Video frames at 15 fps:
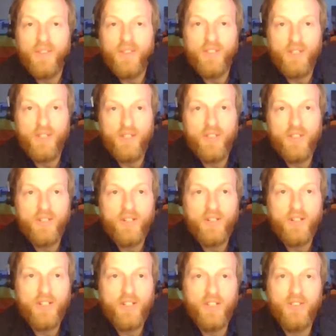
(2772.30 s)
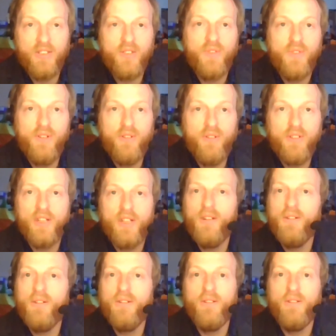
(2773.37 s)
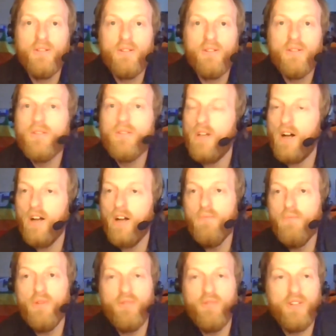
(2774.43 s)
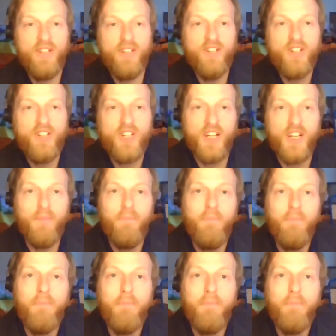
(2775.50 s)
This is a chance for you to unmute and share.